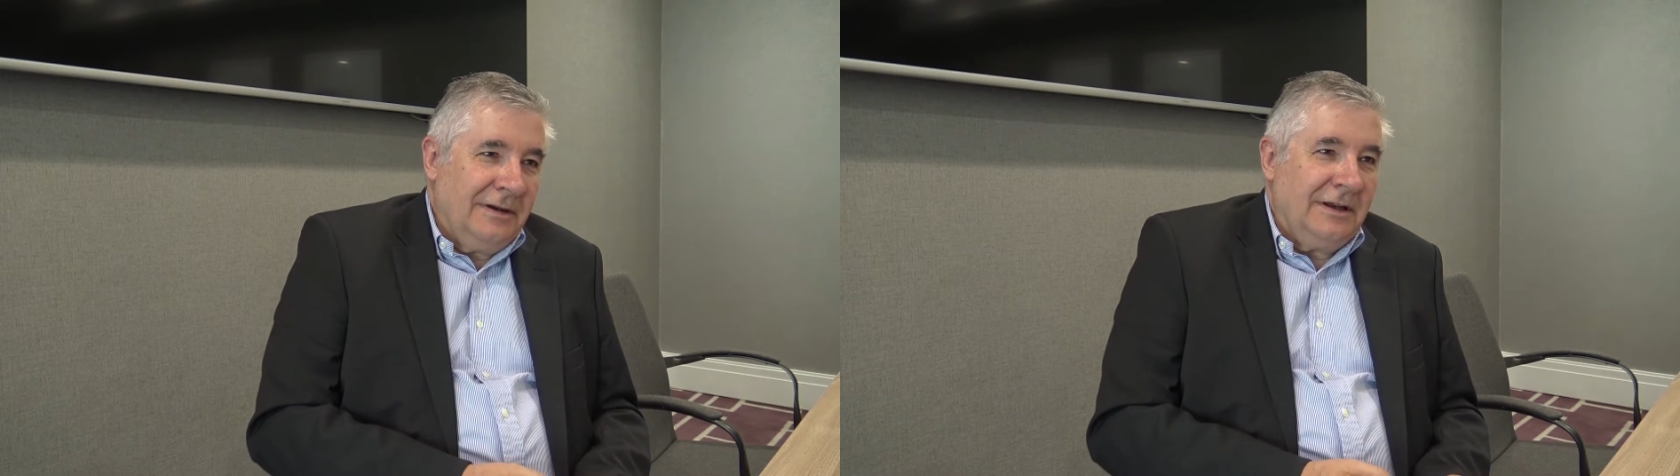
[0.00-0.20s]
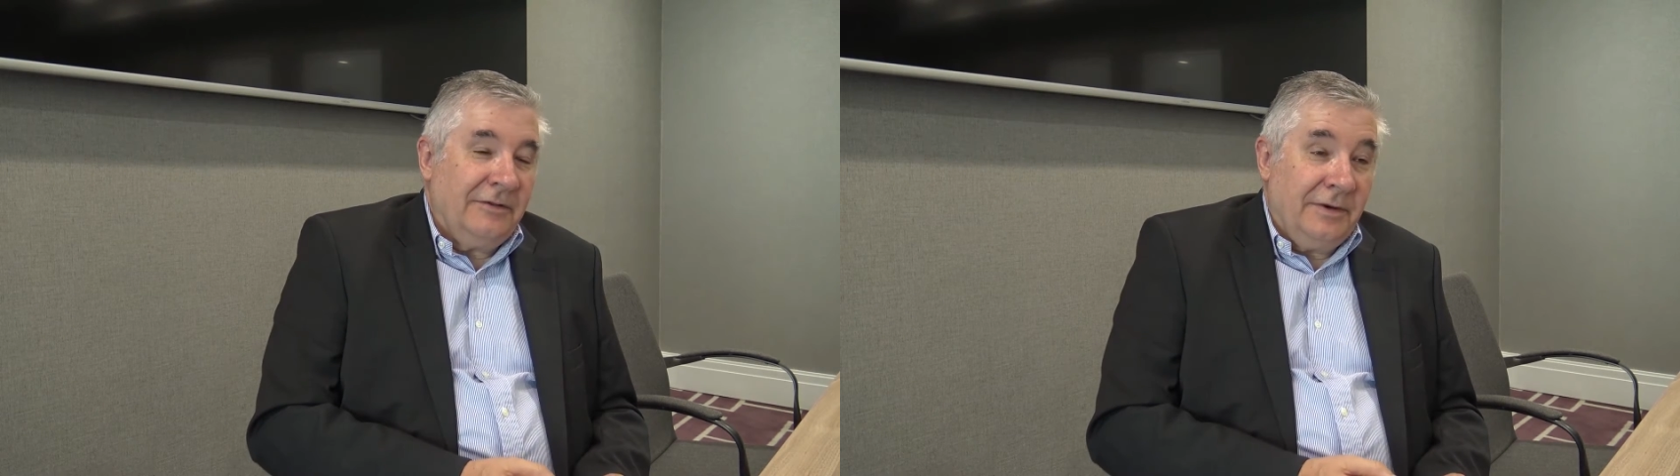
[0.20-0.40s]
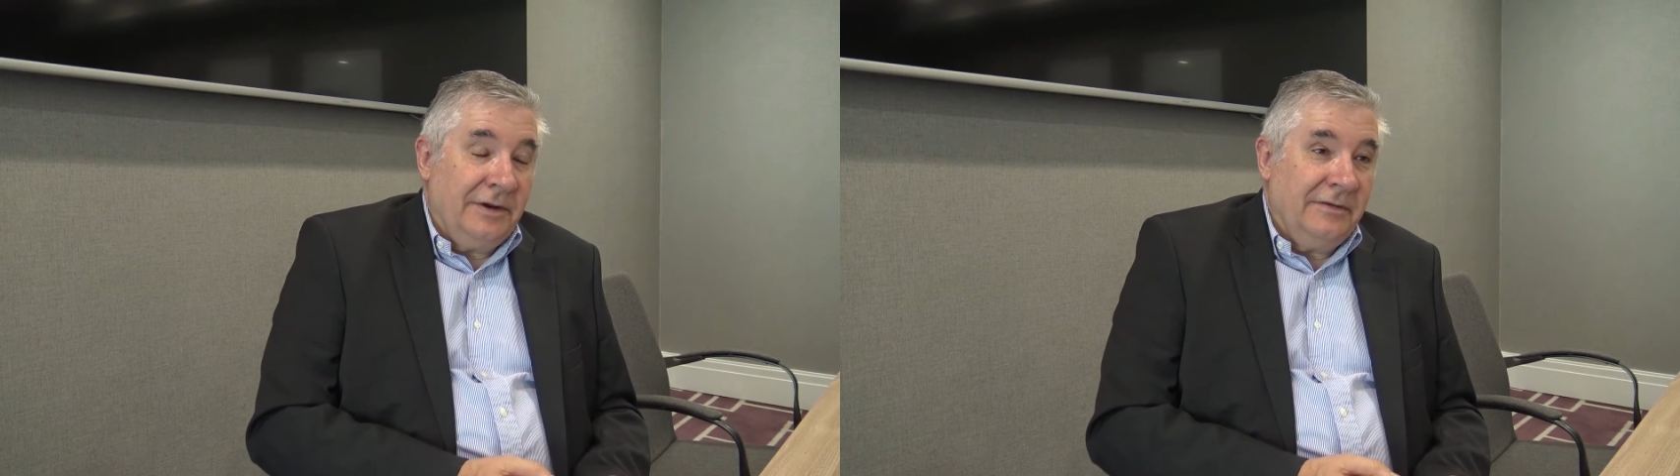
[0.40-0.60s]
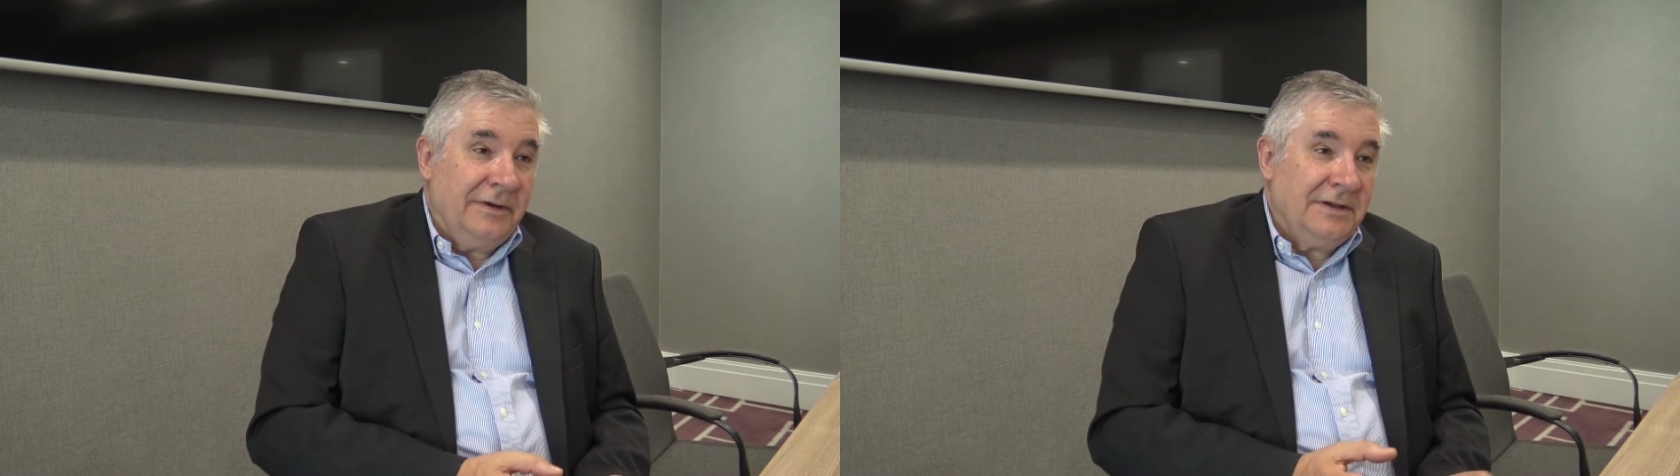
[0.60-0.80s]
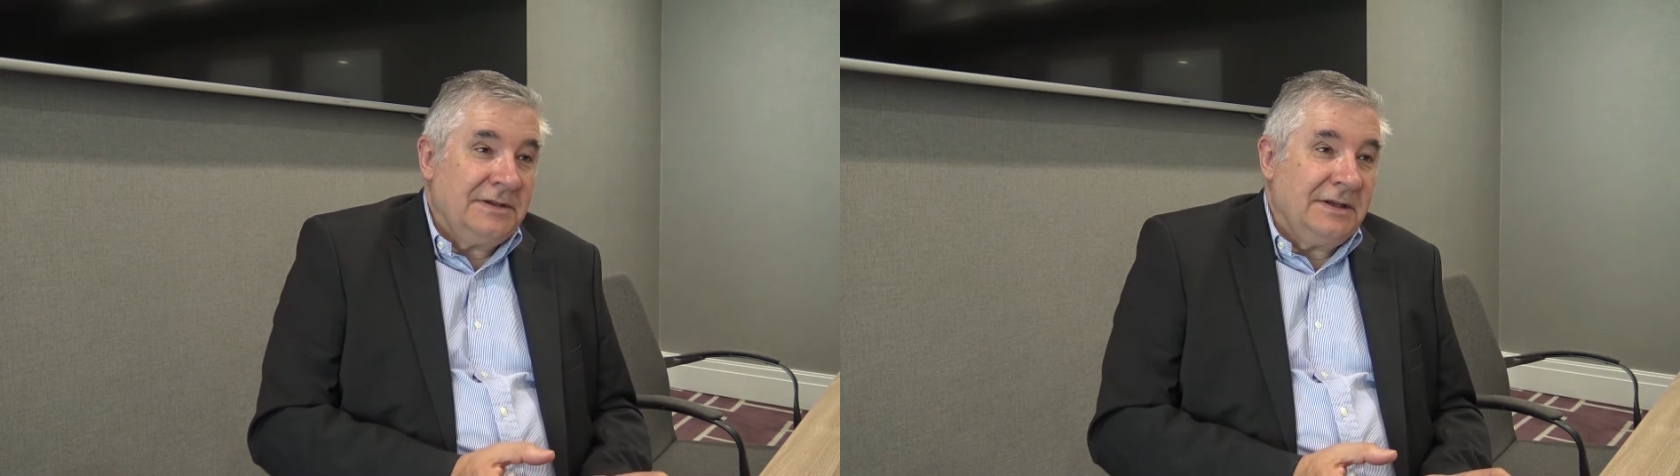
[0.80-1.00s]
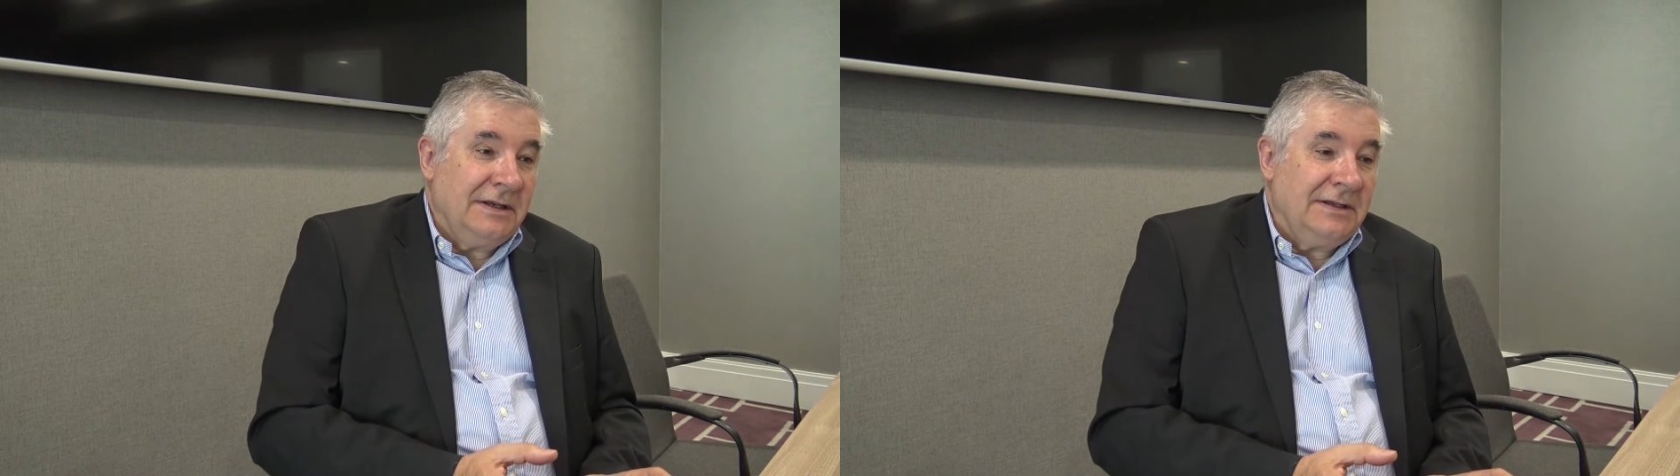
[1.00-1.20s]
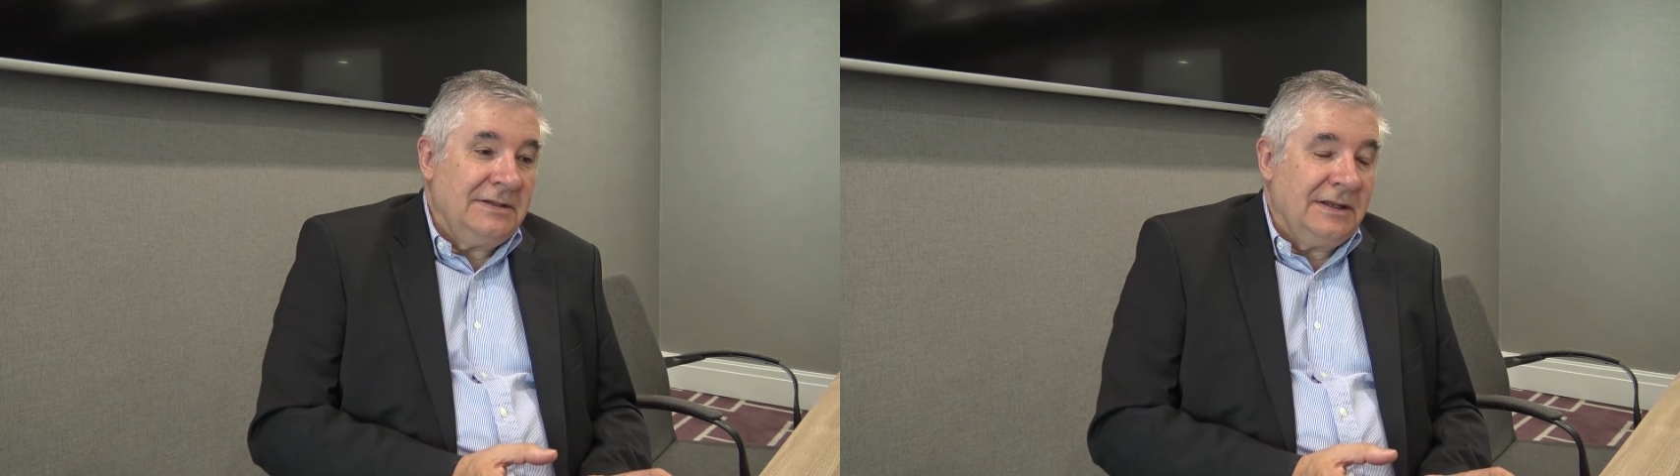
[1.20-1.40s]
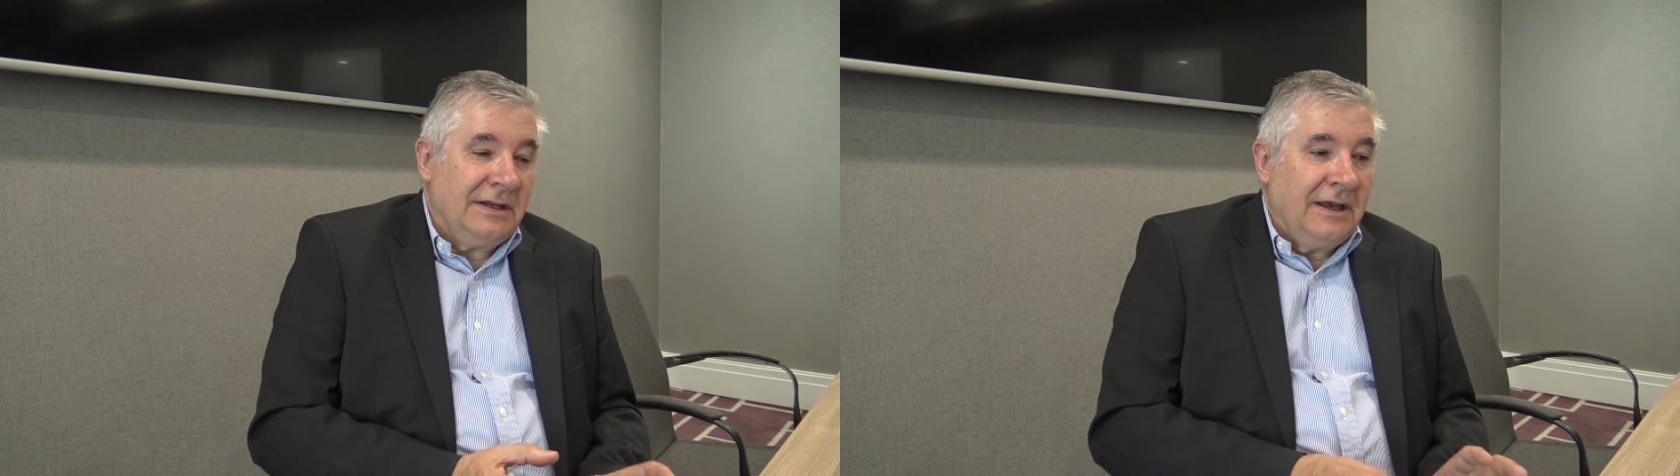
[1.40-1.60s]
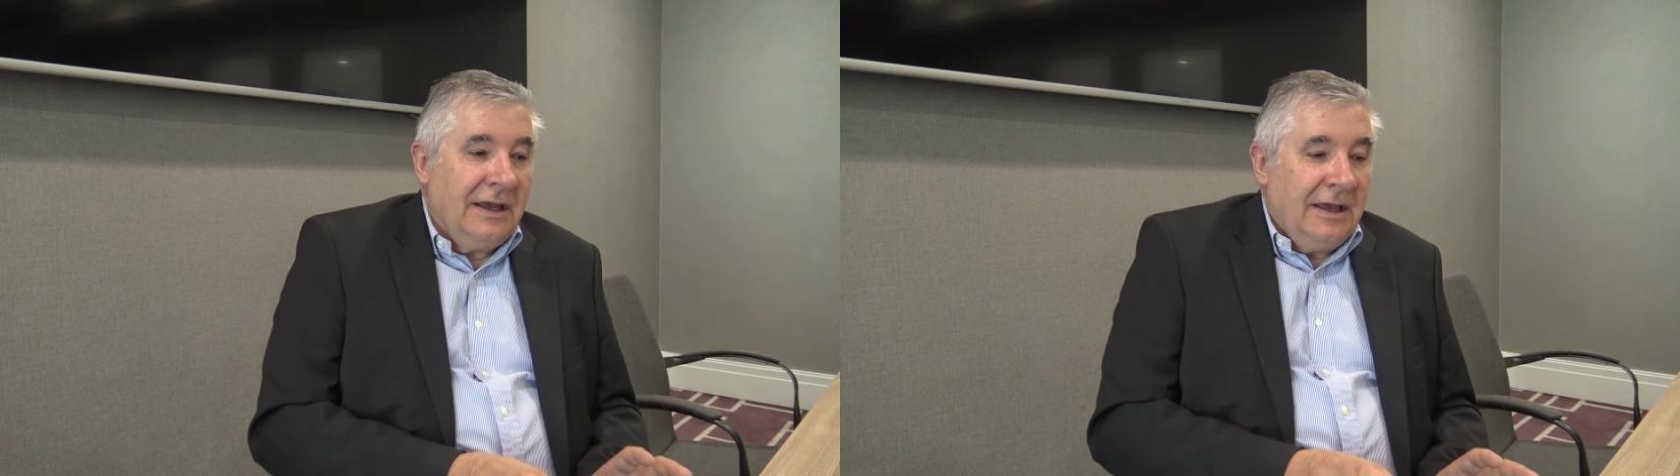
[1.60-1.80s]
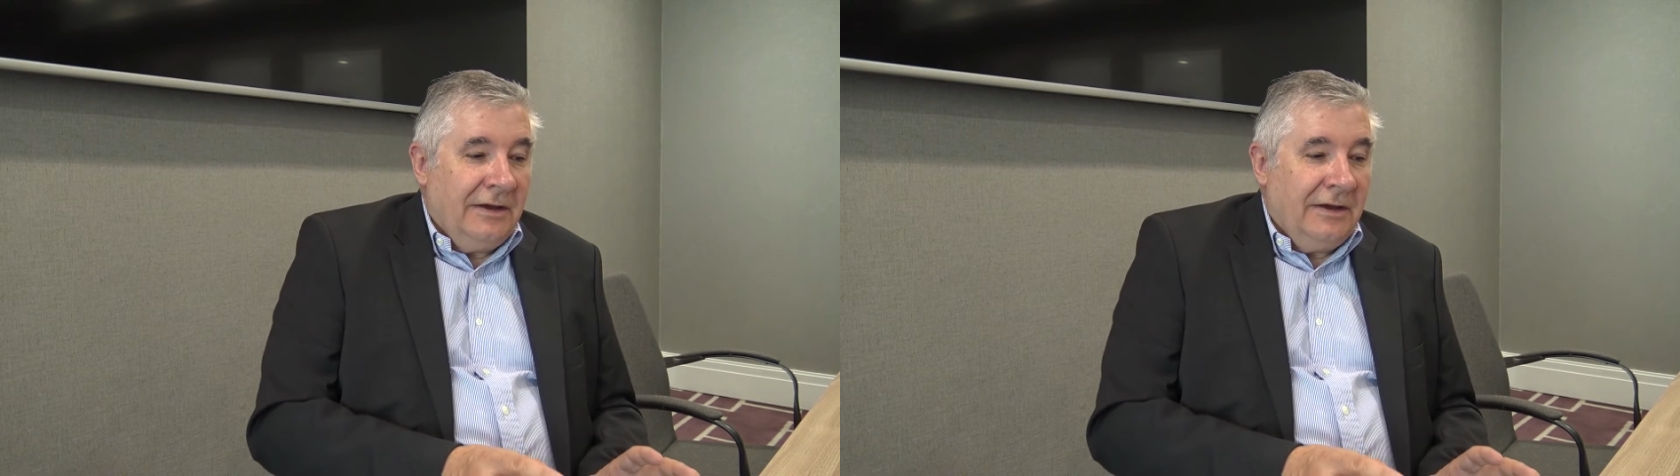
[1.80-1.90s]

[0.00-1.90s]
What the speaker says: and Loughborough University is that